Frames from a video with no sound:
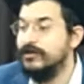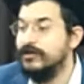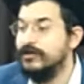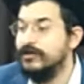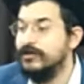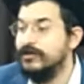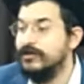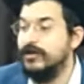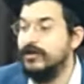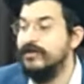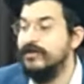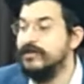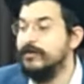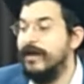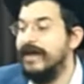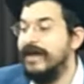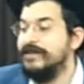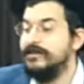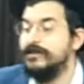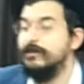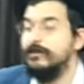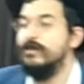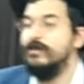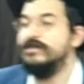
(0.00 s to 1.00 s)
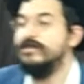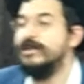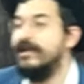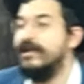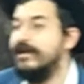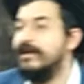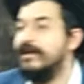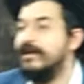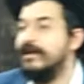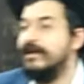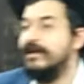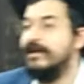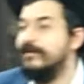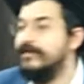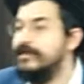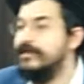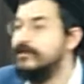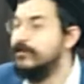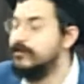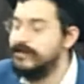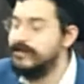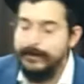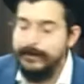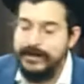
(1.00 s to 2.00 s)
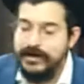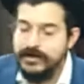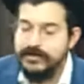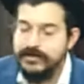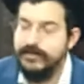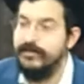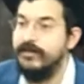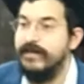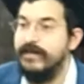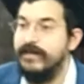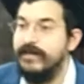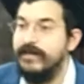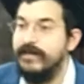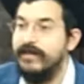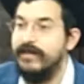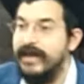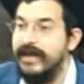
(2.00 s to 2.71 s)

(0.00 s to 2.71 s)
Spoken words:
So the reason why Isaac wasn't allowed to leave Israel was not because of the land,